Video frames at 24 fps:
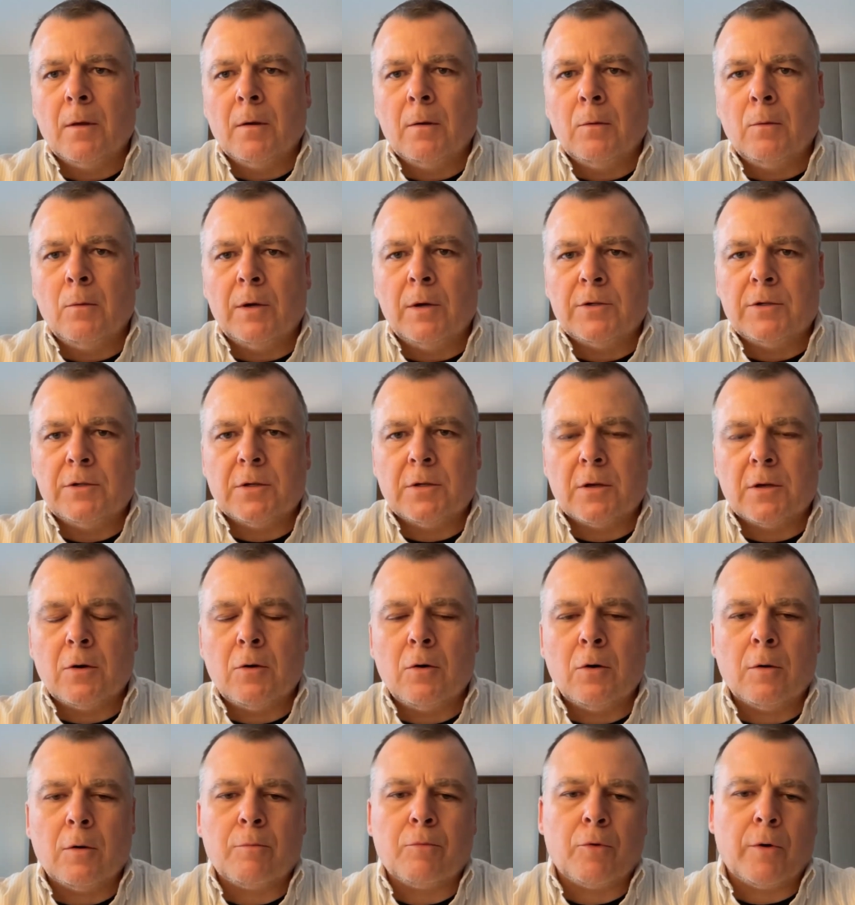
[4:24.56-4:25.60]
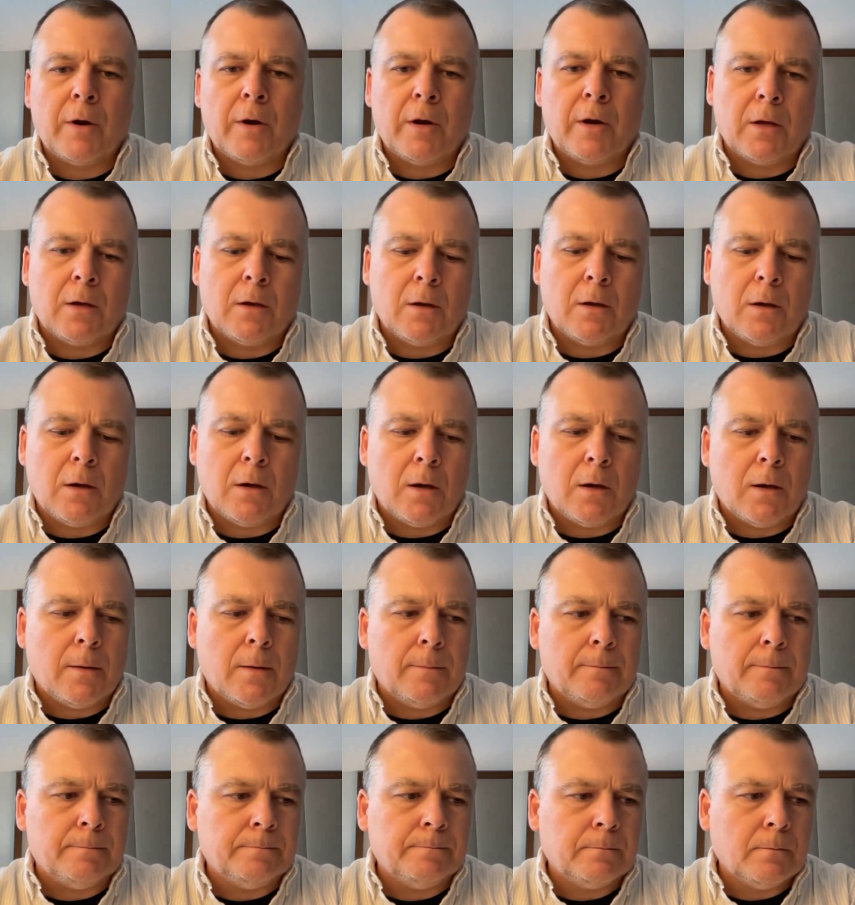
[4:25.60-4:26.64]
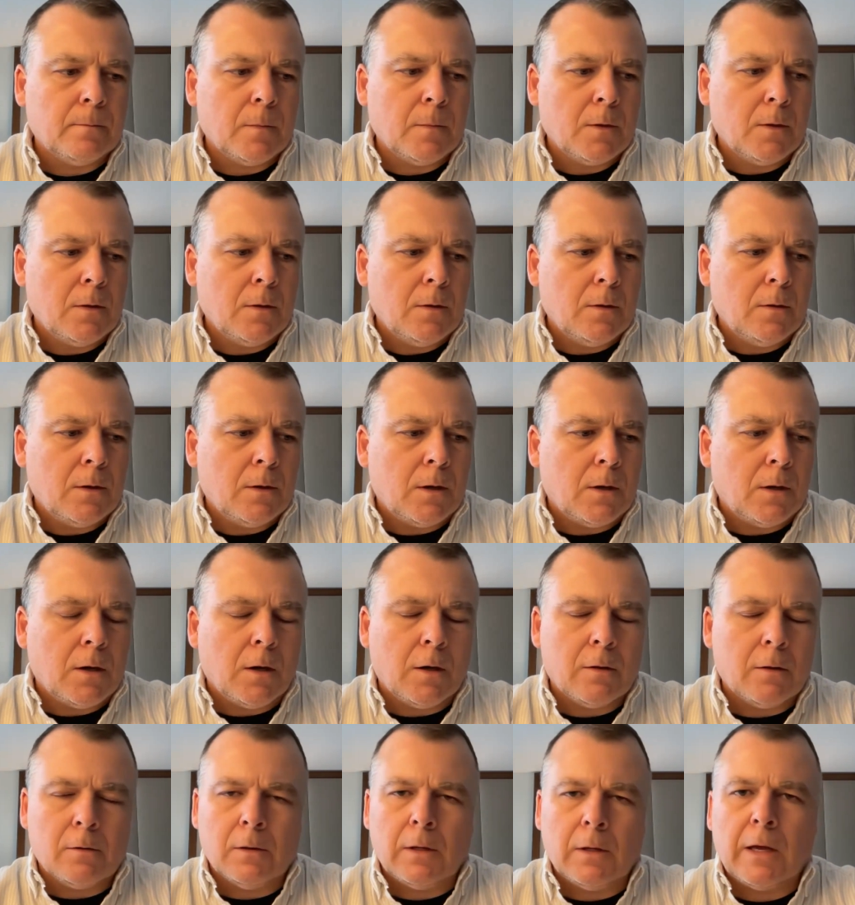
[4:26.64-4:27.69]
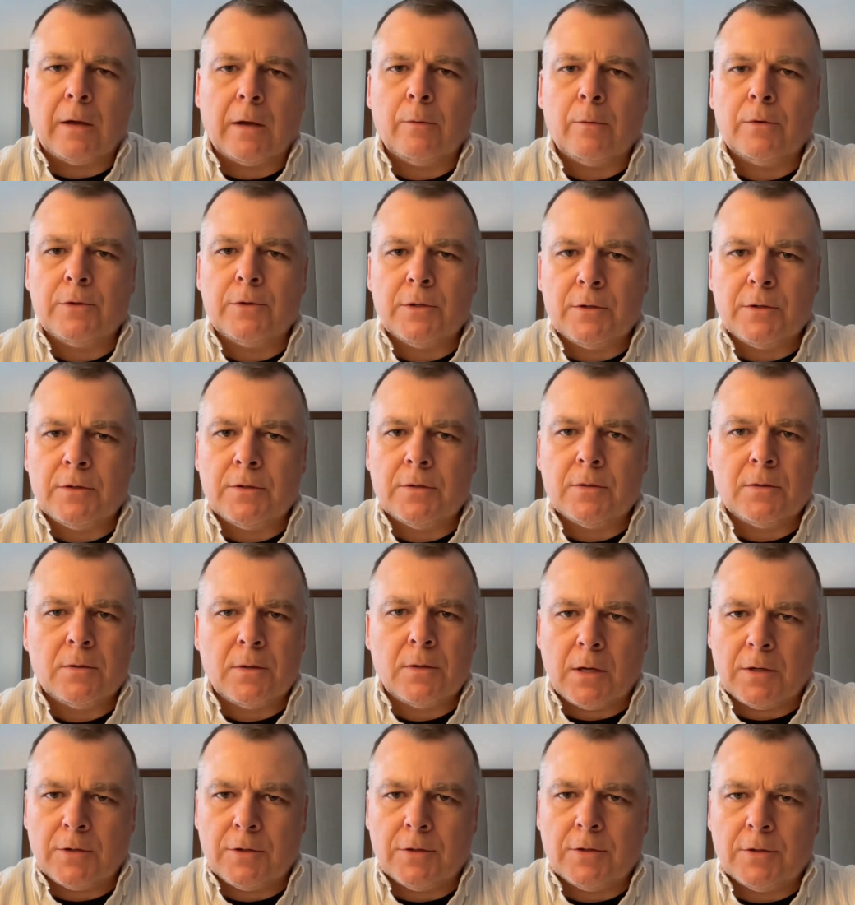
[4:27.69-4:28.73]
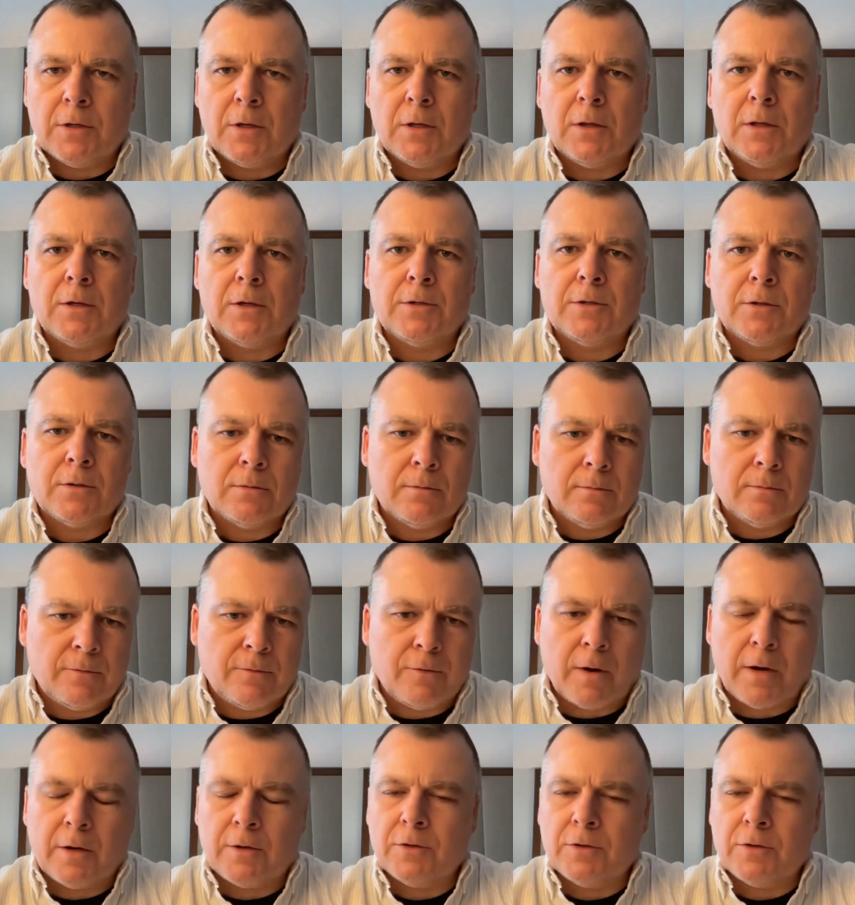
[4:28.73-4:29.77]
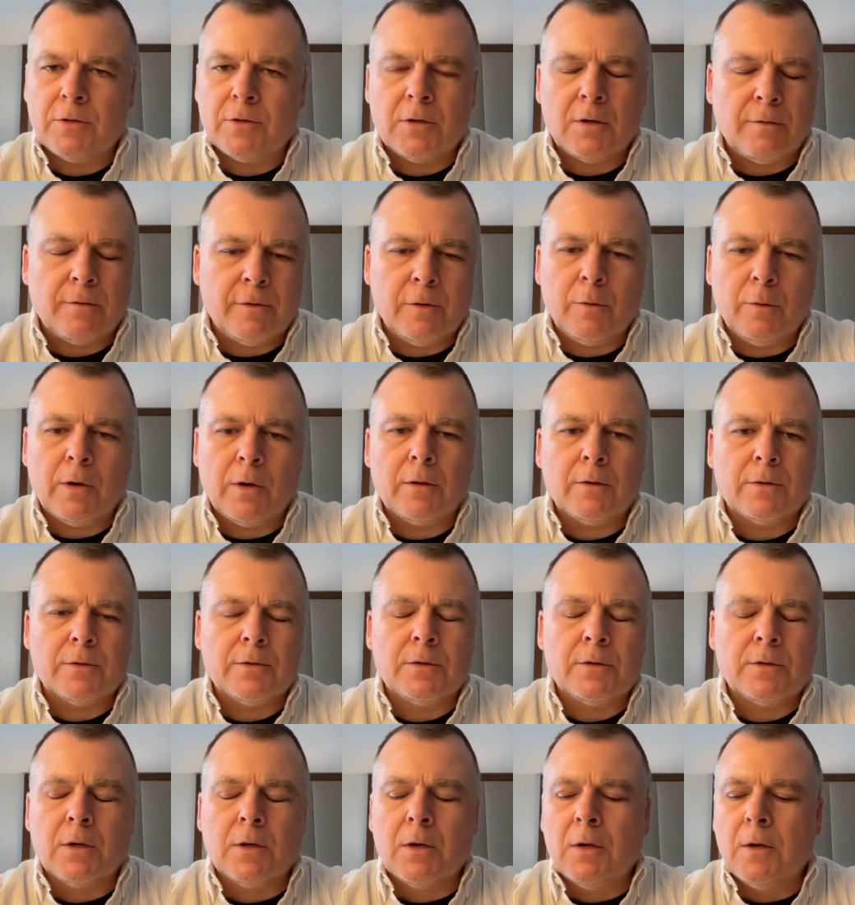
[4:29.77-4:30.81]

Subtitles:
which is incorporating other languages, not just English, French, and a few others.